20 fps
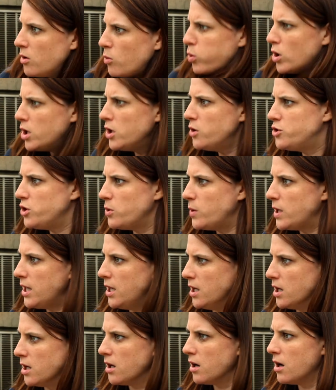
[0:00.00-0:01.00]
What are you doing
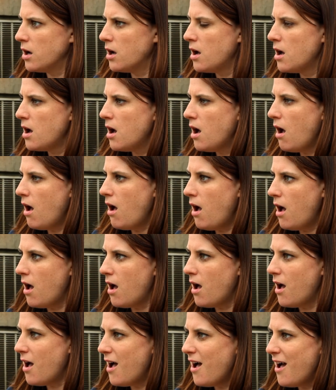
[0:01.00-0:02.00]
here?
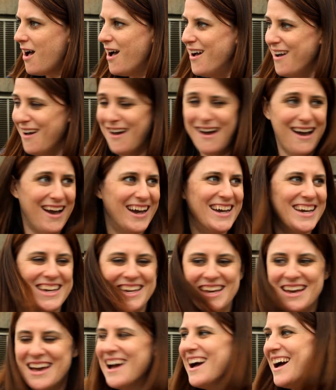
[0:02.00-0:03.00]
I
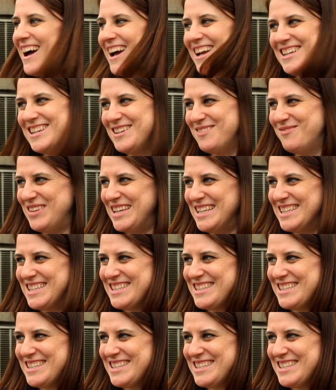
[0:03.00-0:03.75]
didn't mean to